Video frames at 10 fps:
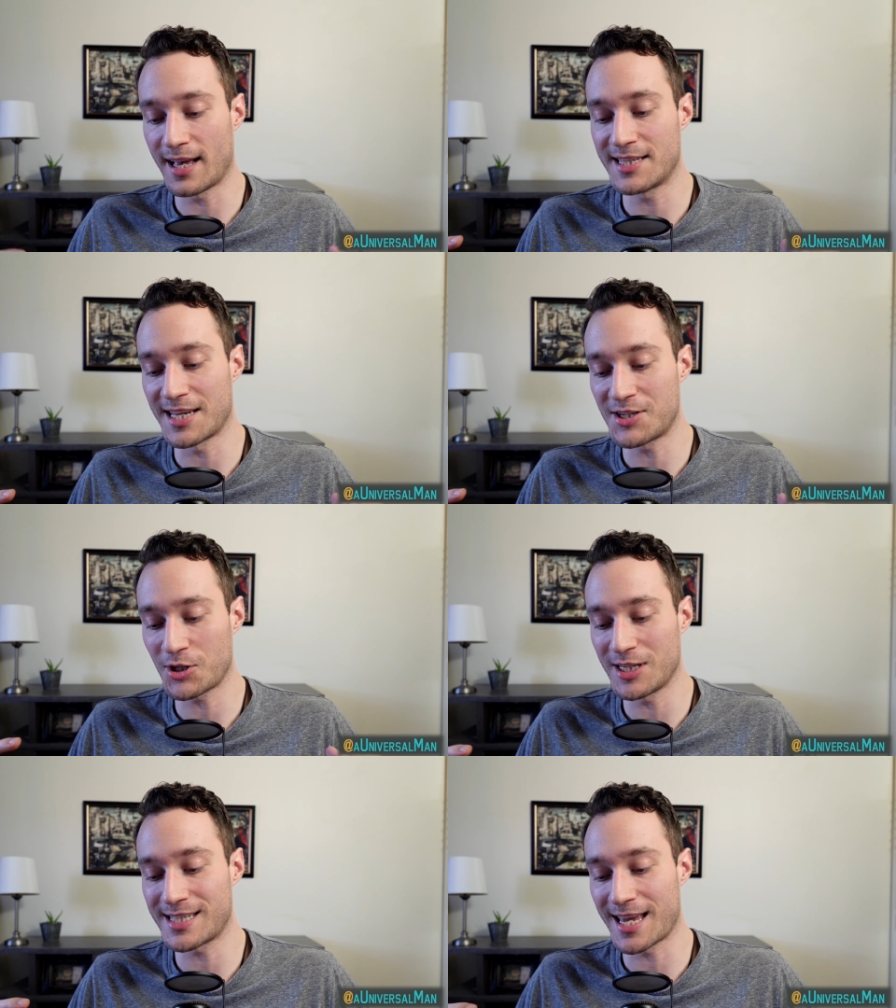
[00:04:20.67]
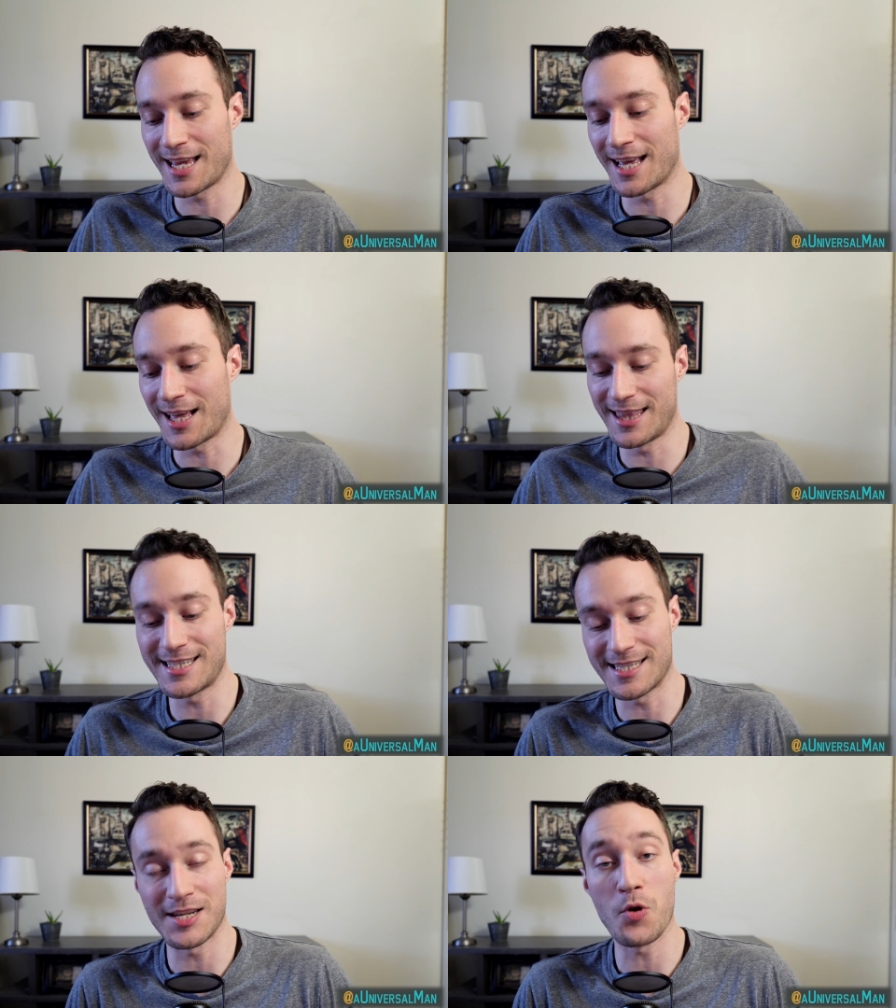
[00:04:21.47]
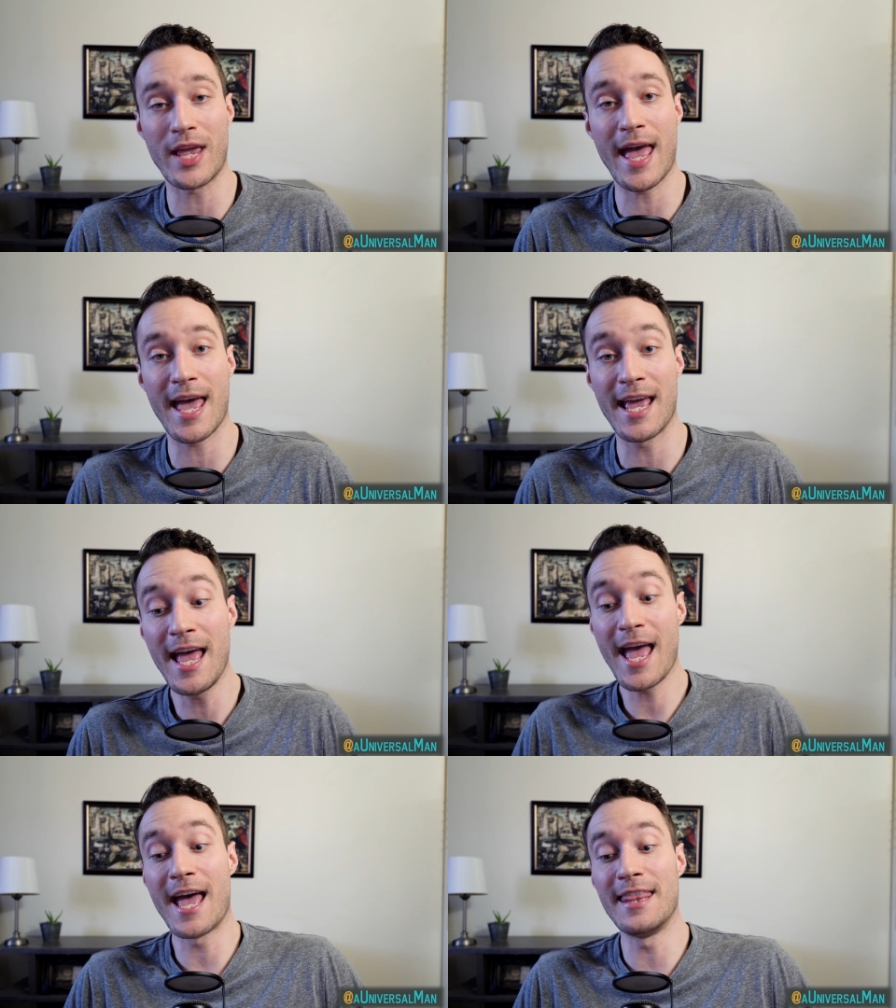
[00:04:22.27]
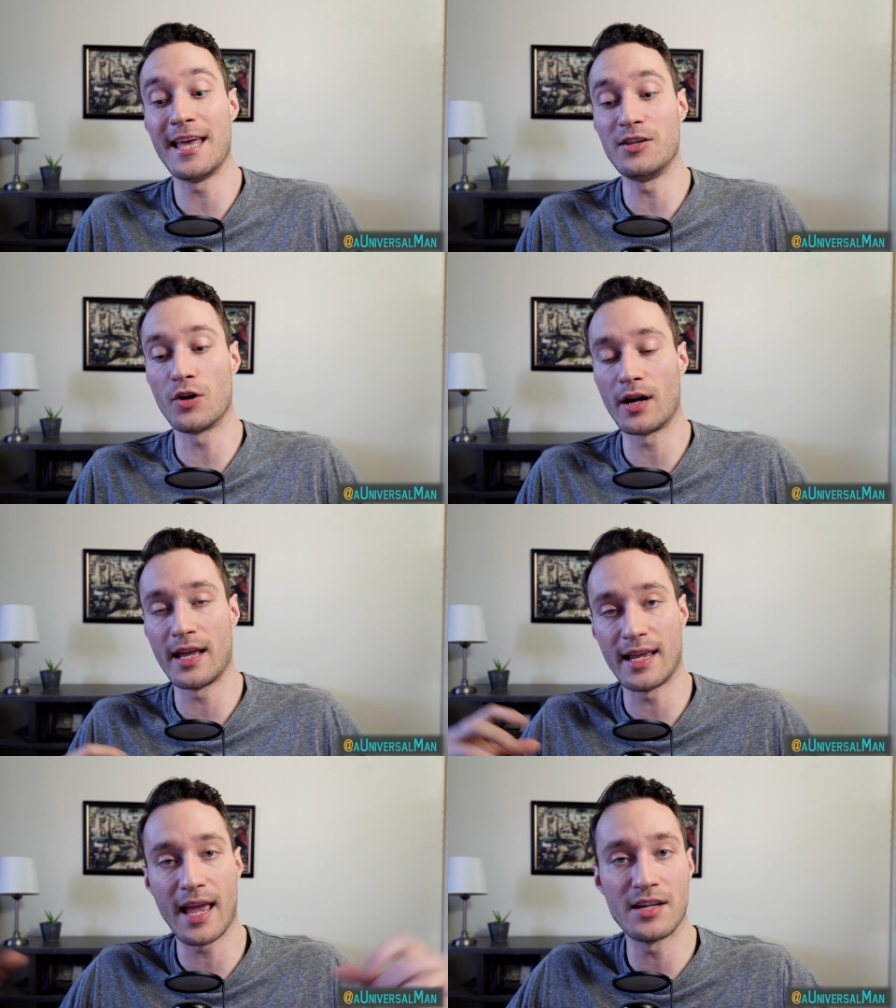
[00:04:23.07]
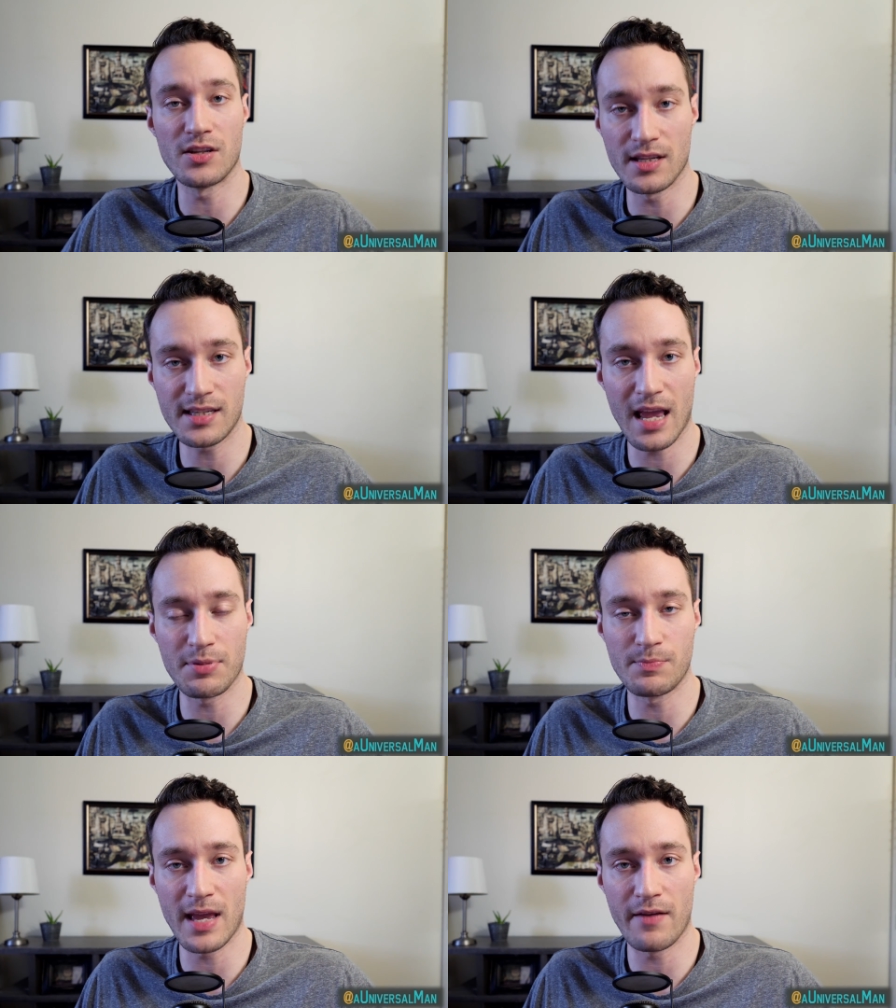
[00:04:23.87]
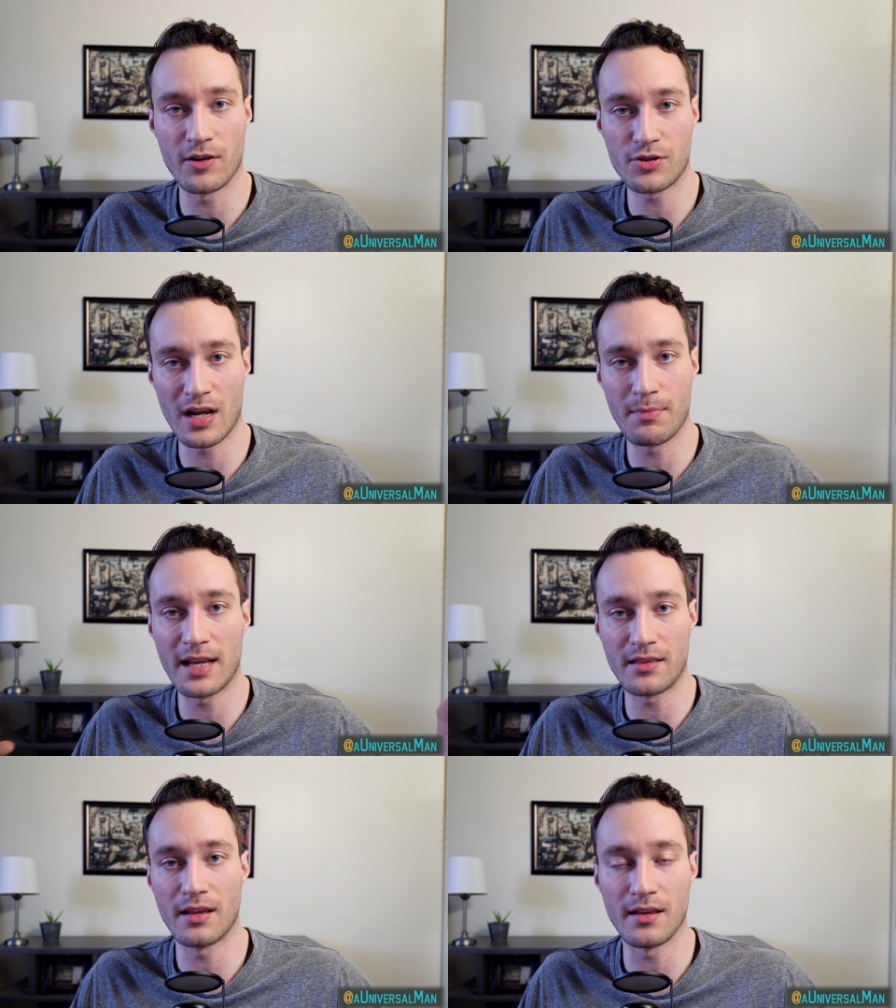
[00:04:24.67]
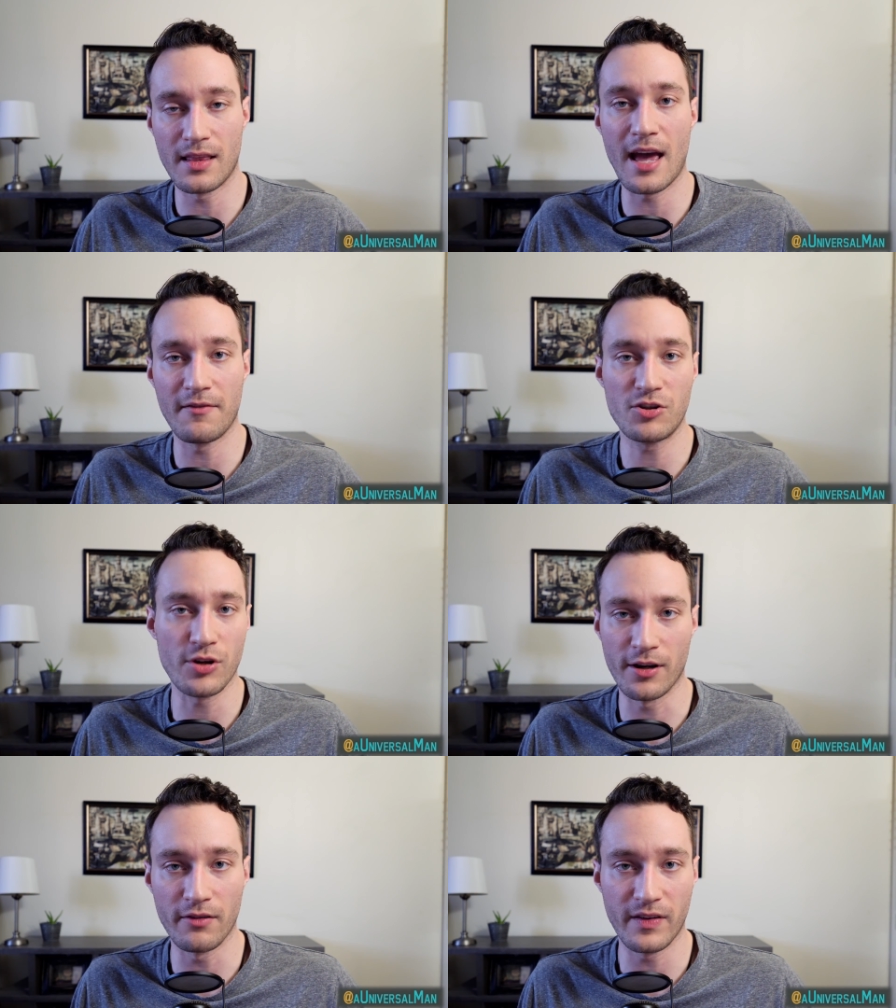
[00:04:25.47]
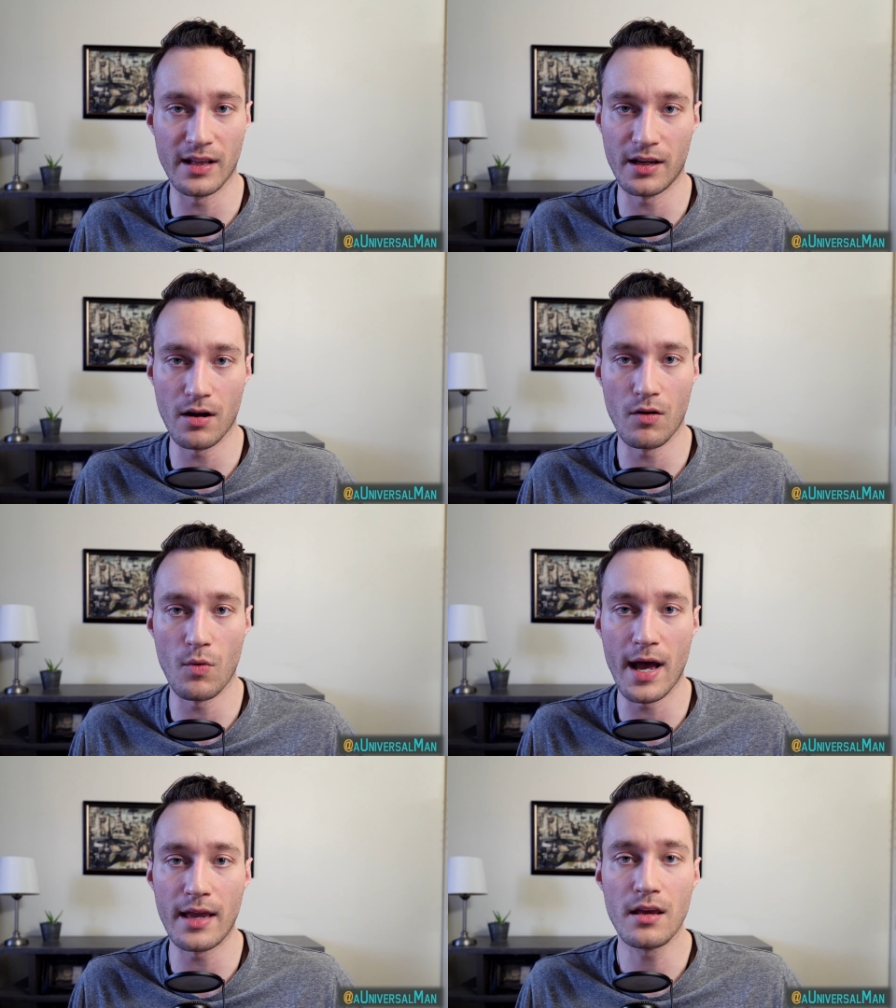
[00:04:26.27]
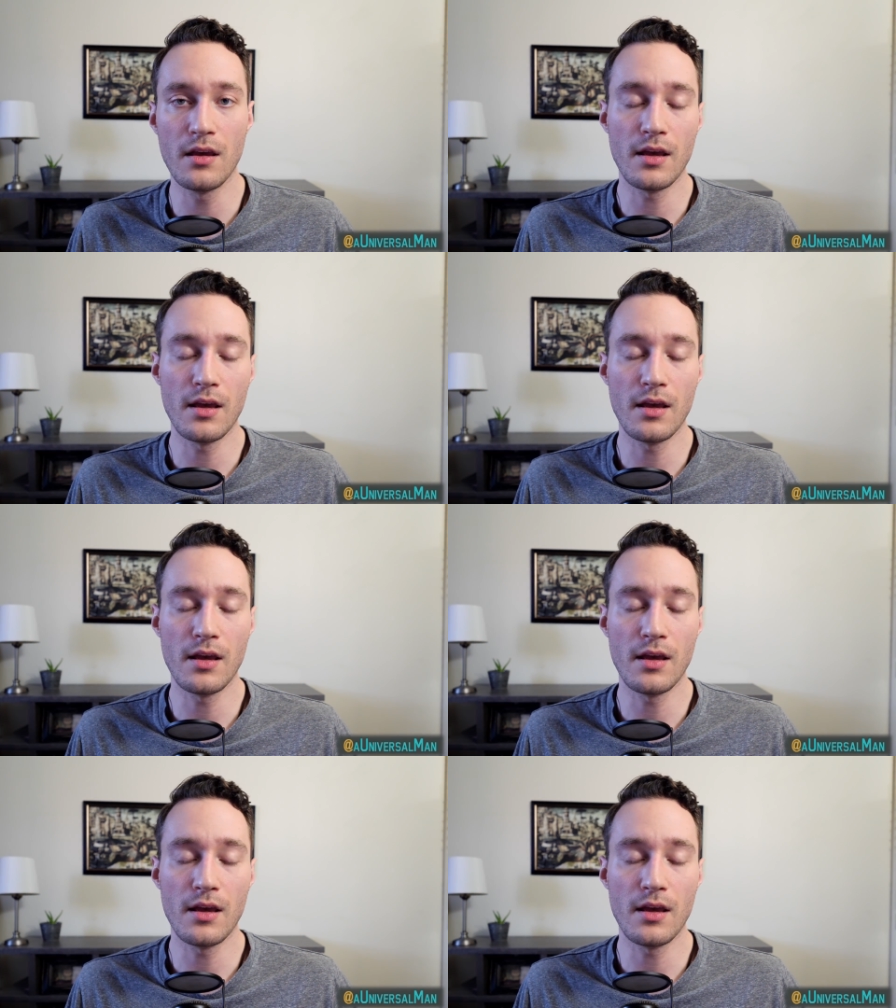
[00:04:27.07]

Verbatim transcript: essentially say this is an okay, and then you're going to engage in this escapist behavior to try and make the that triggered feeling go away.